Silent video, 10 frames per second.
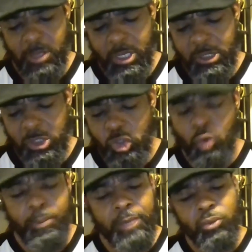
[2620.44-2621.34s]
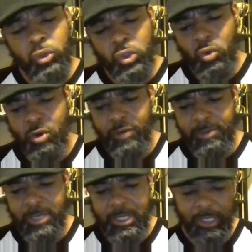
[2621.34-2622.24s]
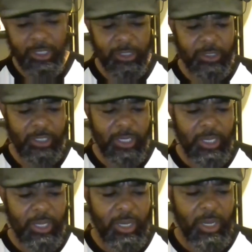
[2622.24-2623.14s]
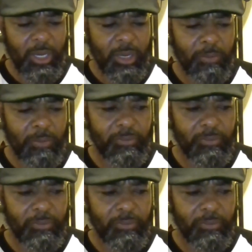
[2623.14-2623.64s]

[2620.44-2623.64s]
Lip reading: a two people story, because um